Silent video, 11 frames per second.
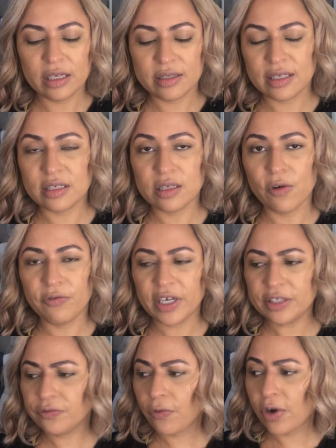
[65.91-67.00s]
It's a
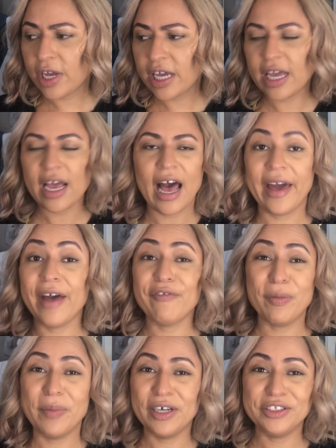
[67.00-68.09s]
sulfate free. I
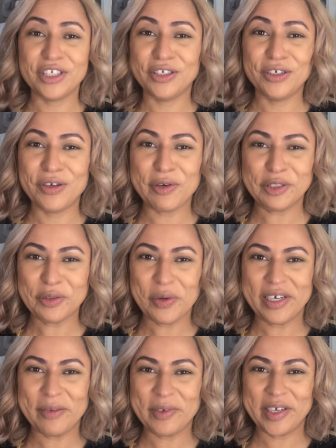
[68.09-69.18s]
have a bunch, I don't know which
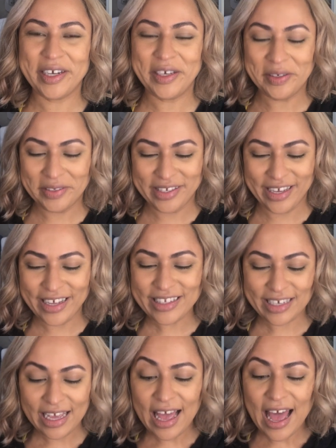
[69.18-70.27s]
one I'm gonna use it.
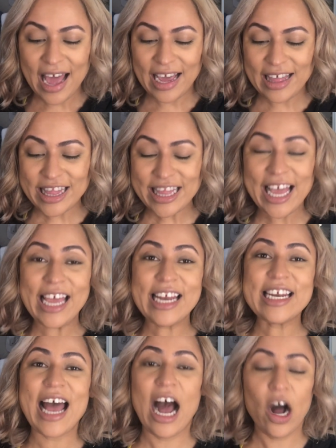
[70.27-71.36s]
And
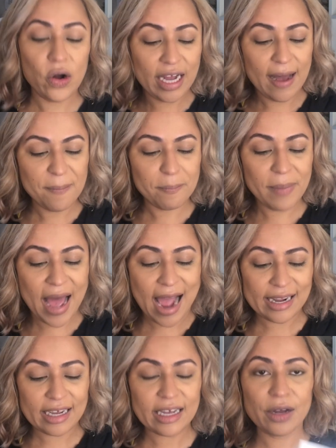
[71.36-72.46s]
then I'll come
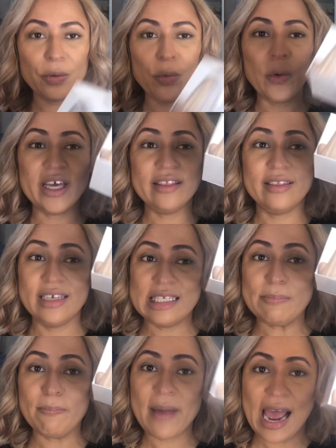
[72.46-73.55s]
back with
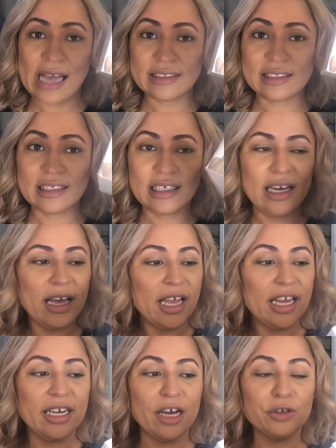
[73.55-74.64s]
this mask
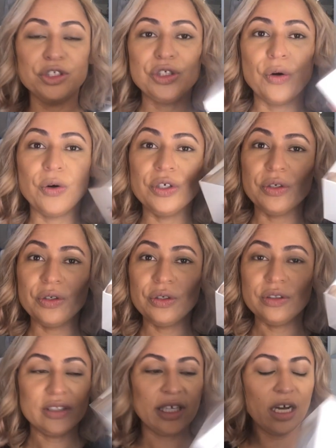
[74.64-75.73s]
and I'll show
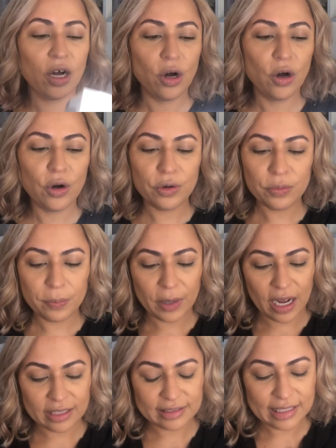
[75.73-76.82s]
you the whole
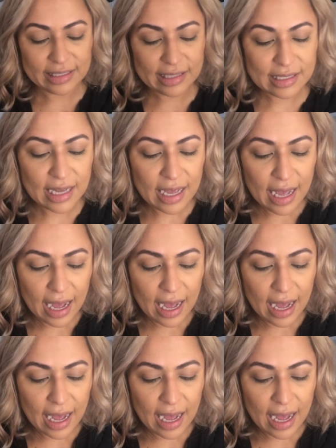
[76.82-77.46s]
process.